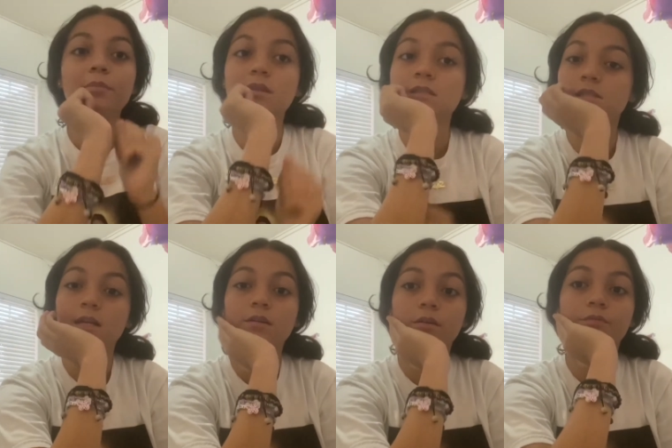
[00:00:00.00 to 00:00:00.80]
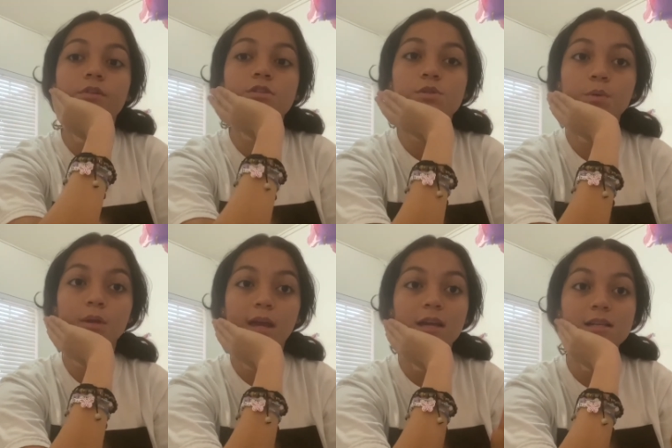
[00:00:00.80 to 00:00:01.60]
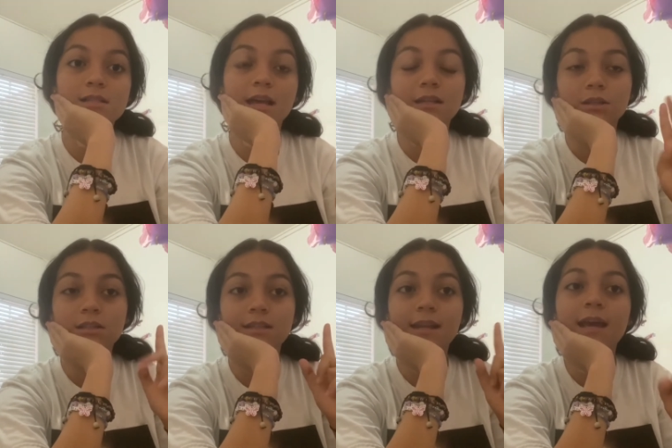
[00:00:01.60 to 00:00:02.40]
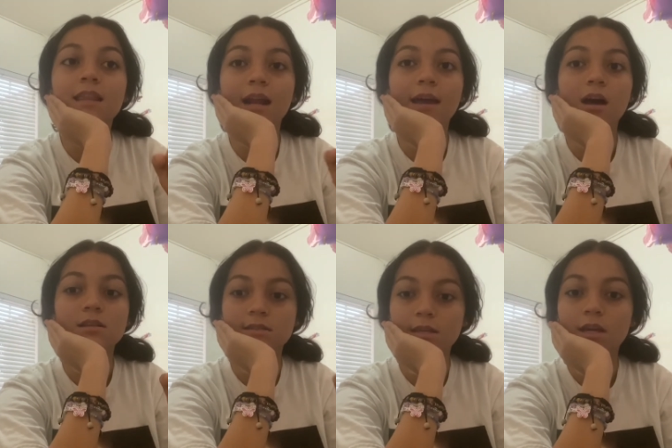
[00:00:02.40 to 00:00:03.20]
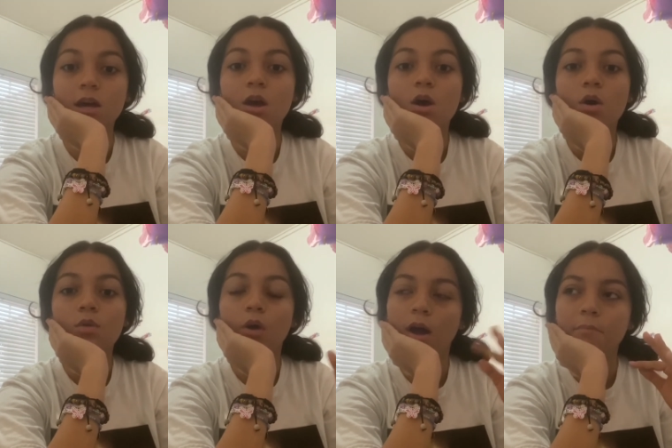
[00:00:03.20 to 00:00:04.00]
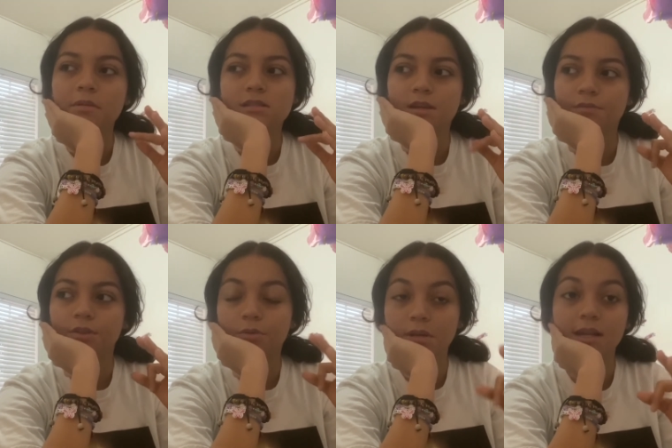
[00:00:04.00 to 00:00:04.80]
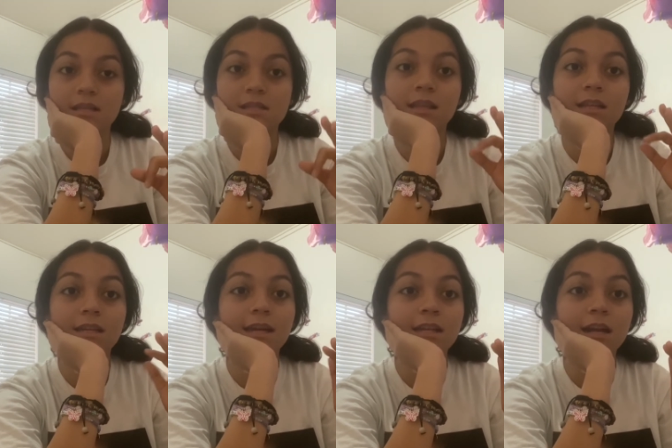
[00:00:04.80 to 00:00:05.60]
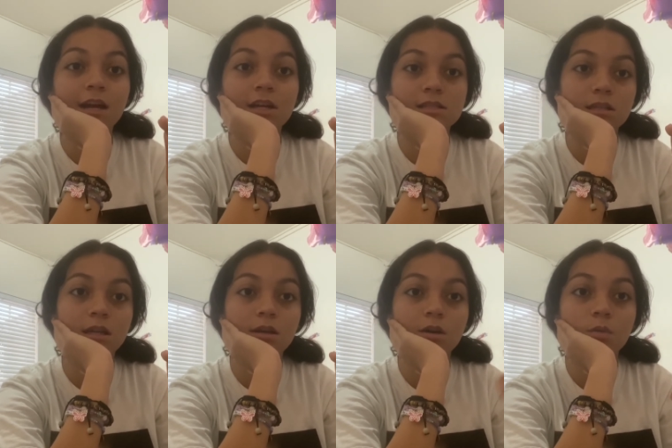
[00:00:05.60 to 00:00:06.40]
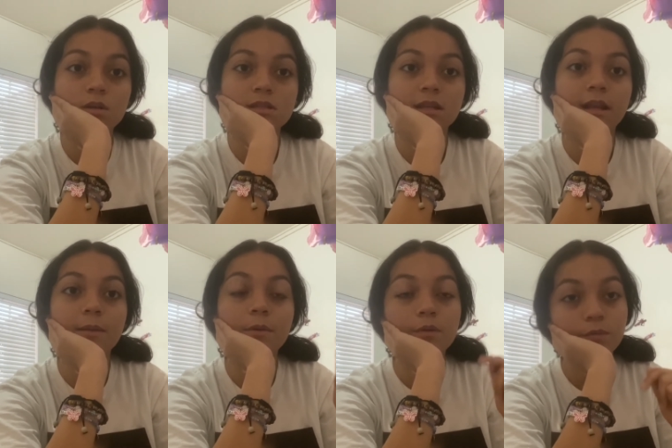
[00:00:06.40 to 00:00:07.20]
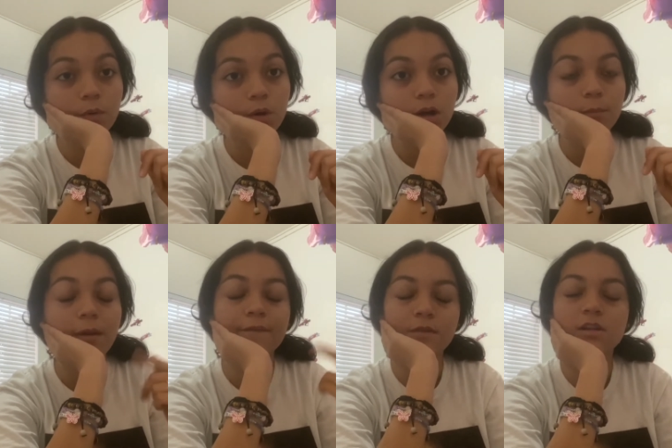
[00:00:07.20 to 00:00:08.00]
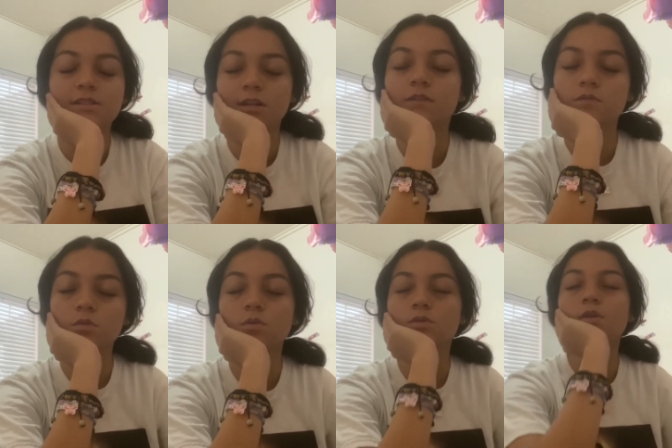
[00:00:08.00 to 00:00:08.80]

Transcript: been sick for 2 days, and the day that I got sick, no, I've been sick for 3 days. And the day that I got sick was the day before my first day of school. So